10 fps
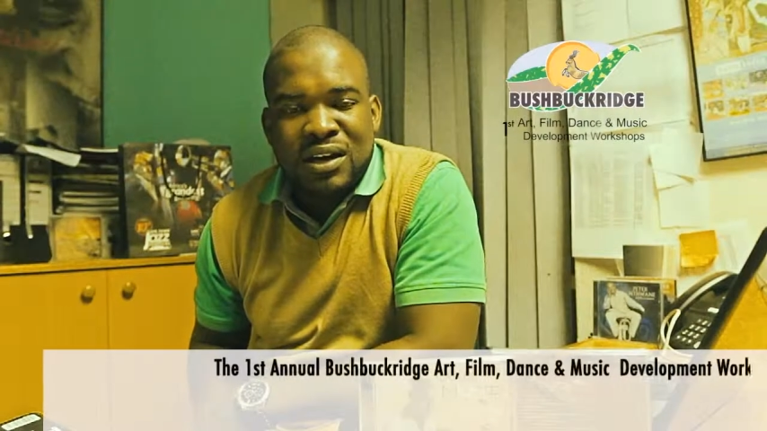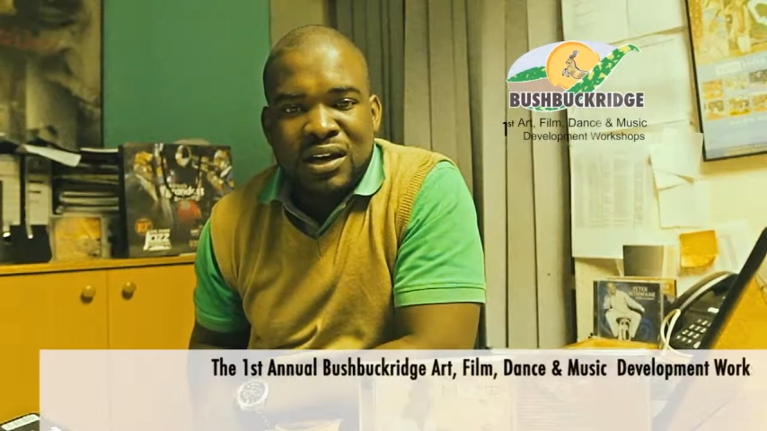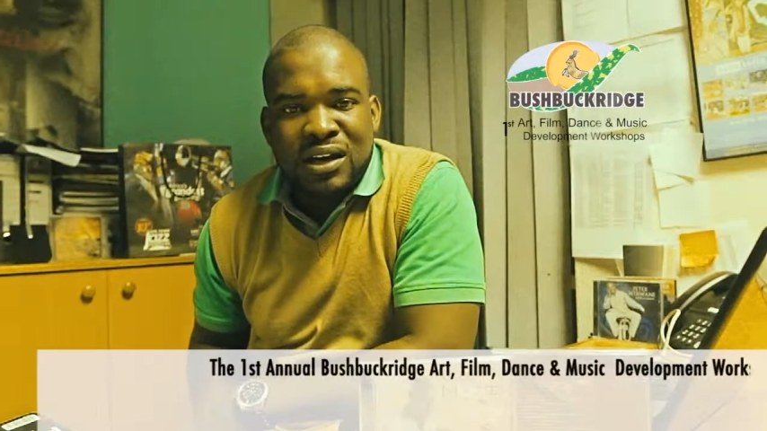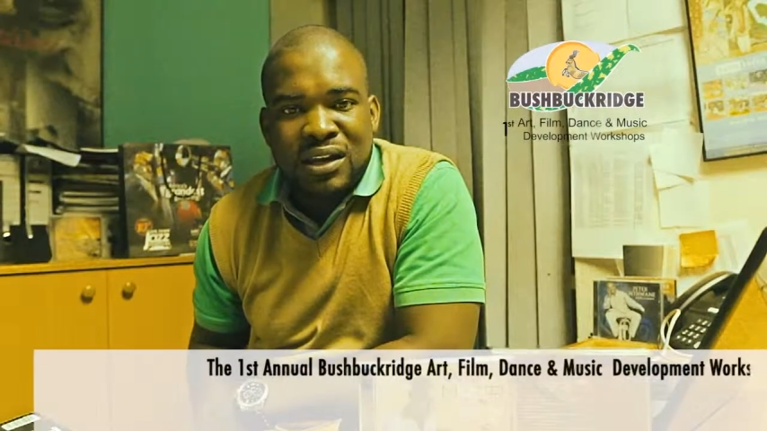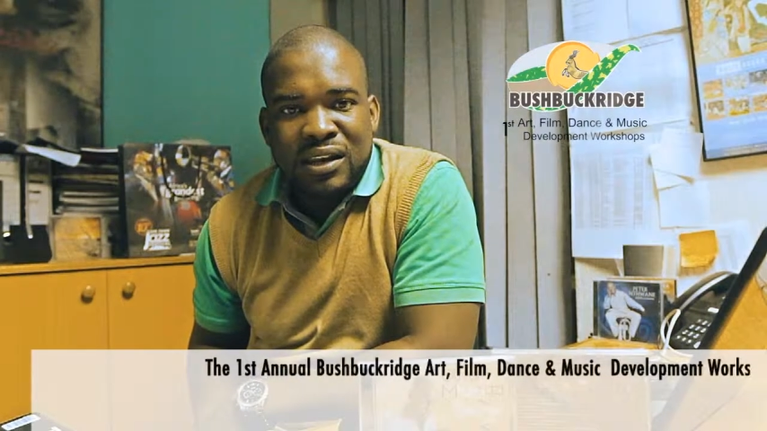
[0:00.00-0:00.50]

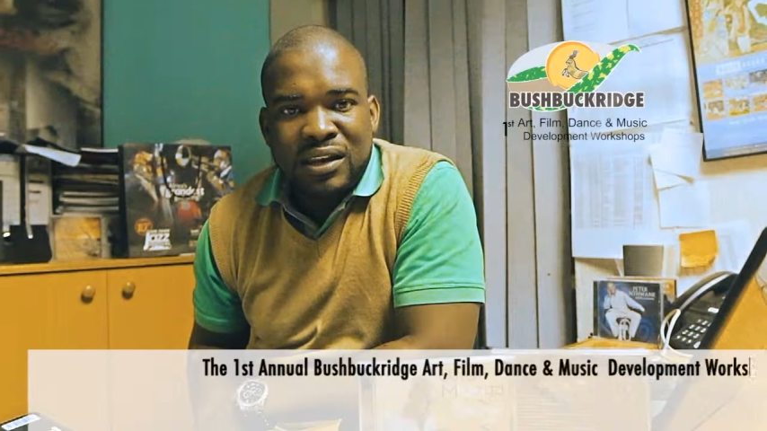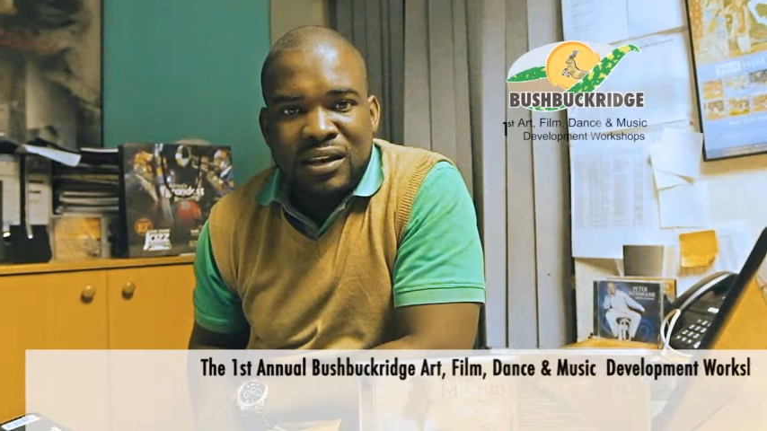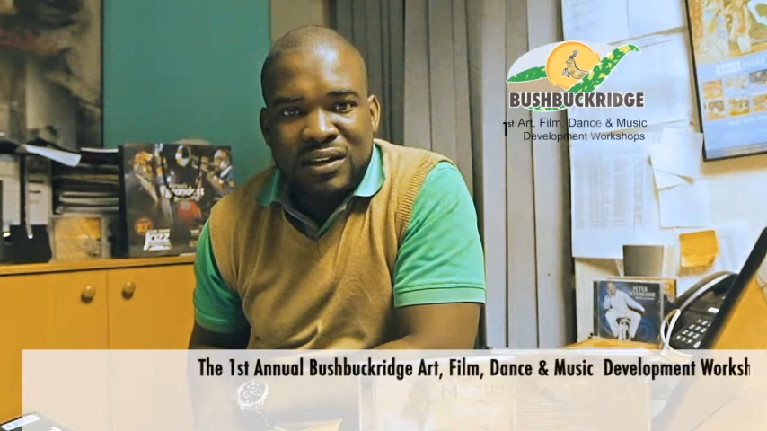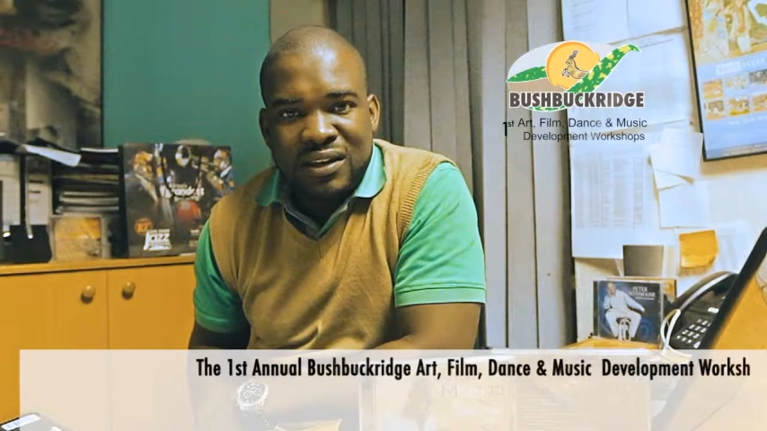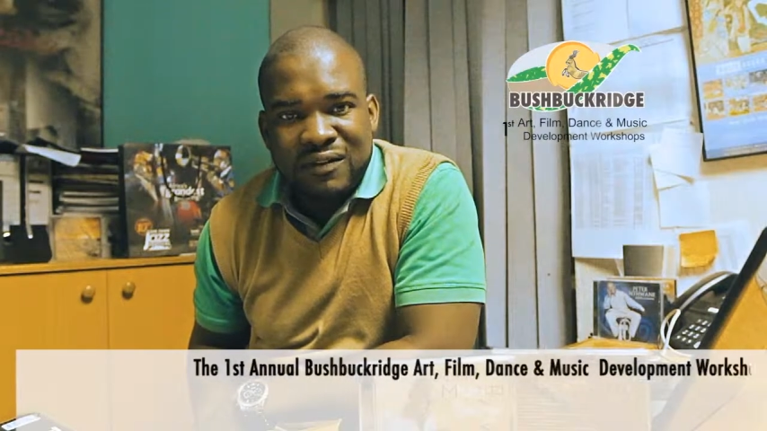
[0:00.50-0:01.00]
and
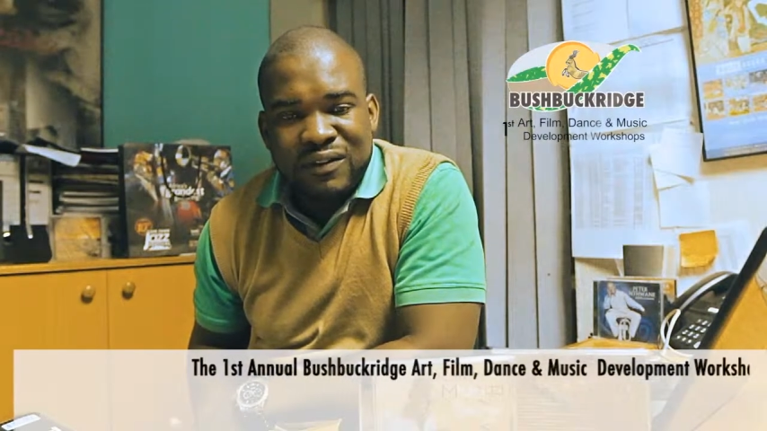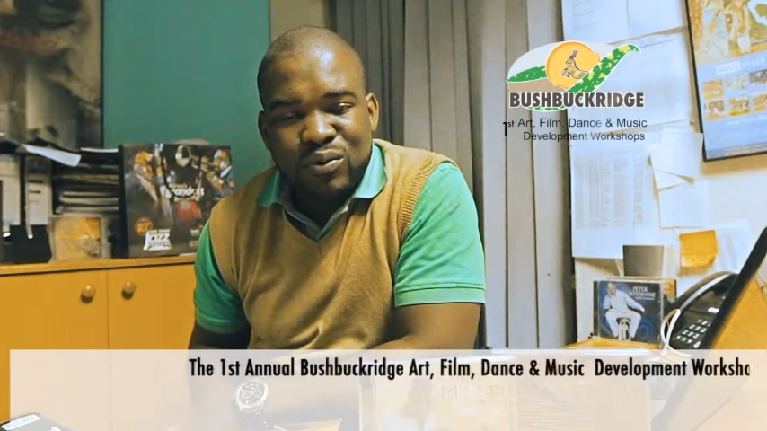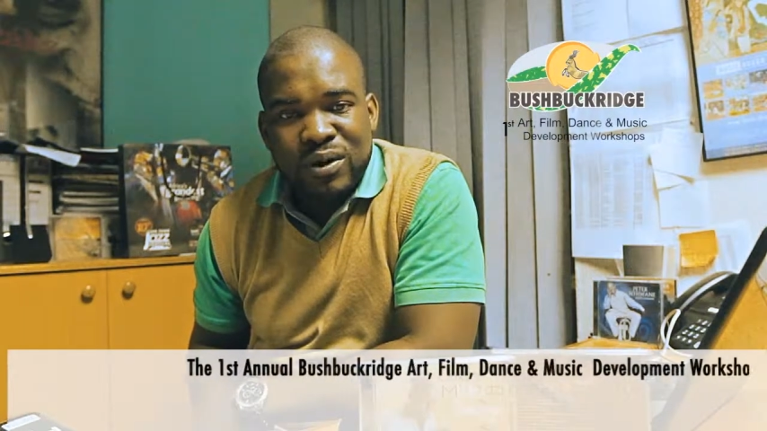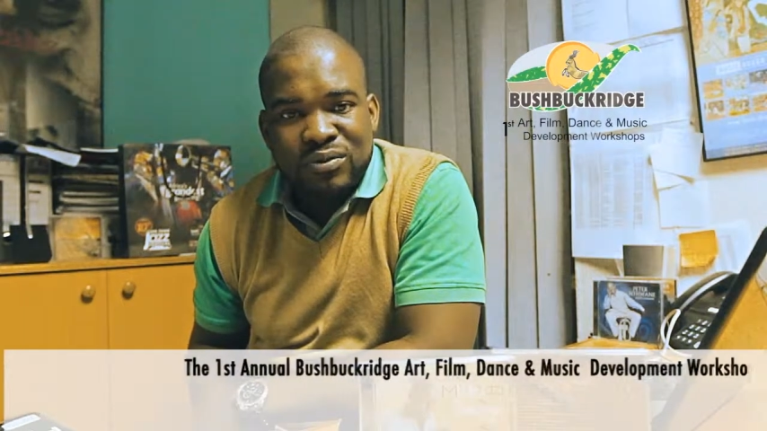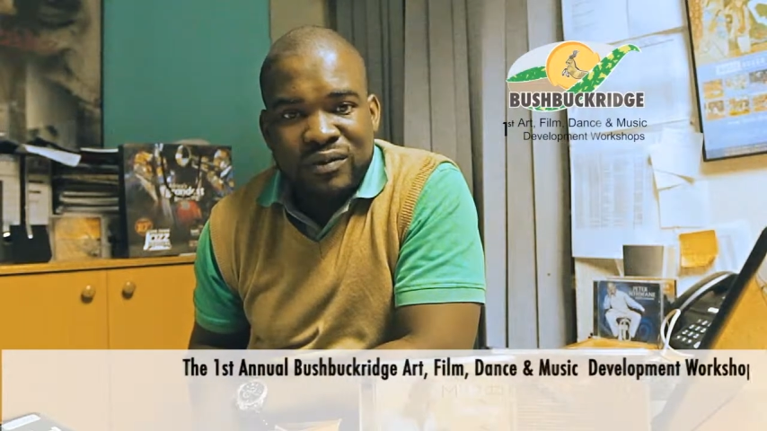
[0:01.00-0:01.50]
having
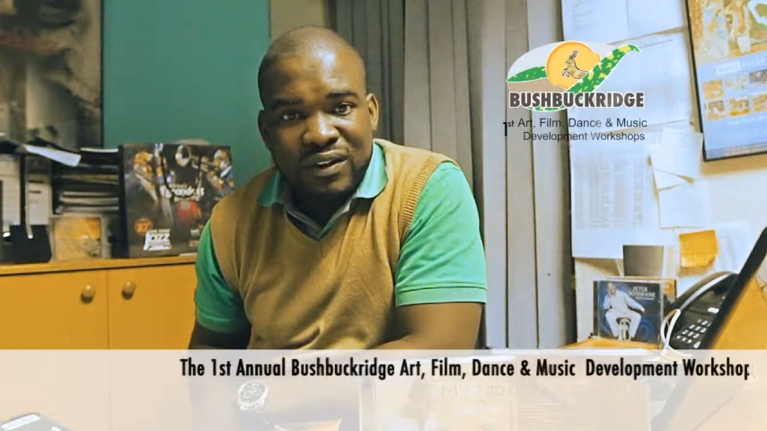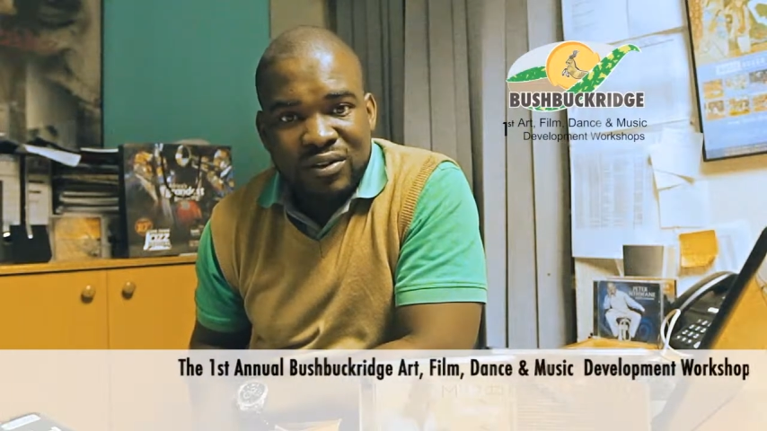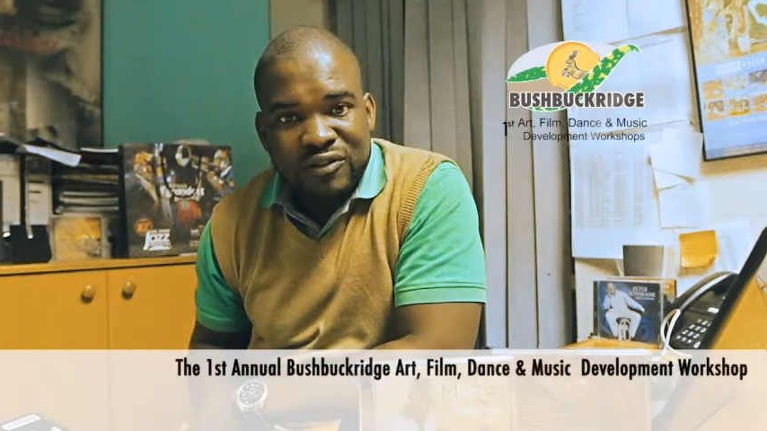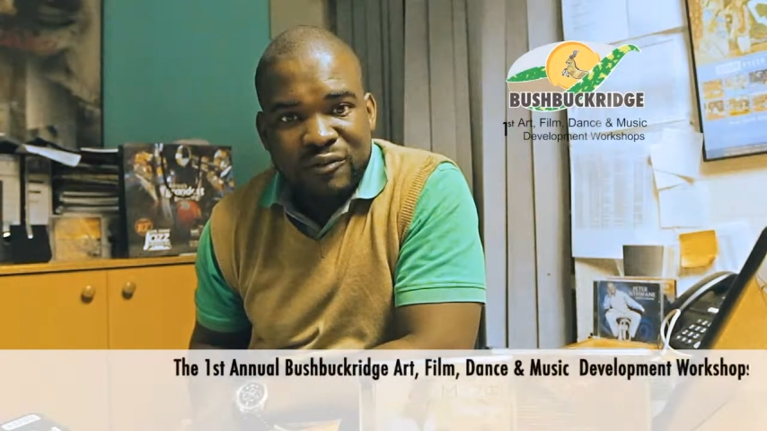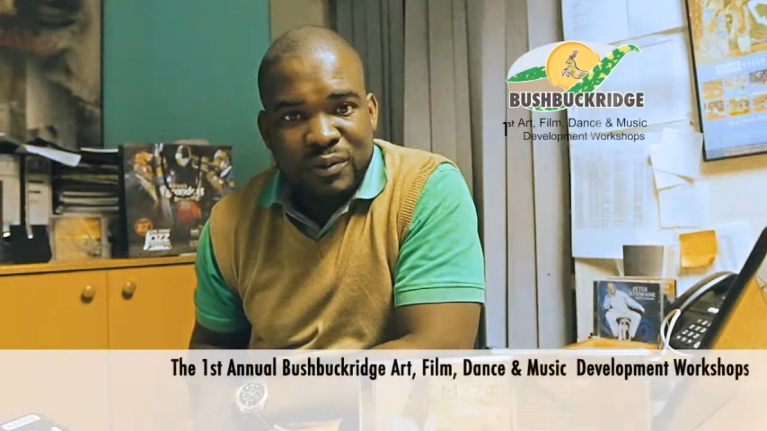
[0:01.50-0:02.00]
worked with a
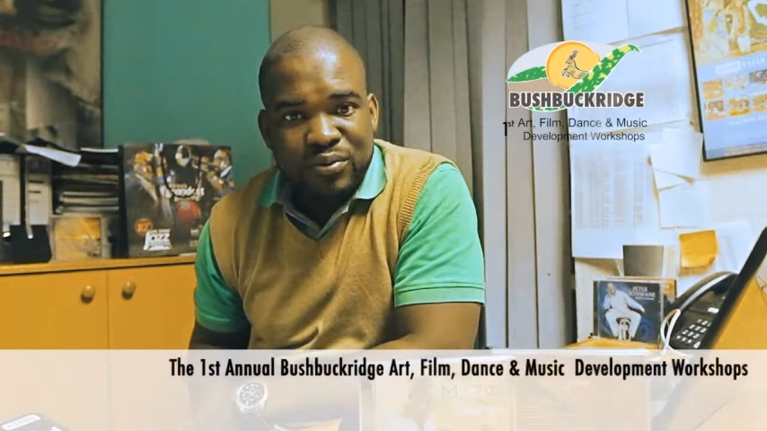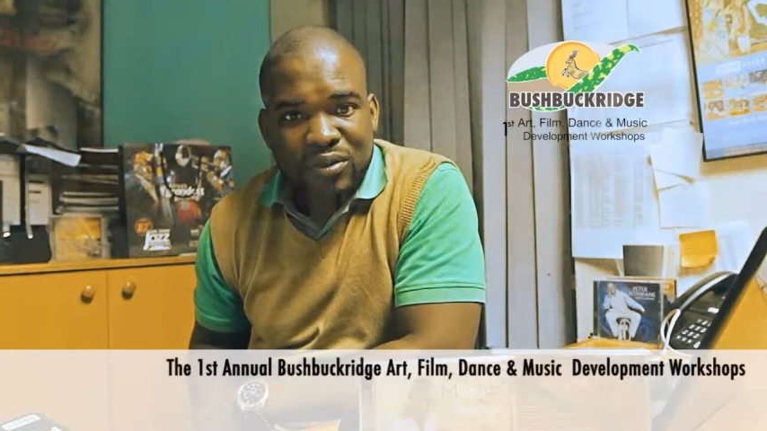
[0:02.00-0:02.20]
lot of people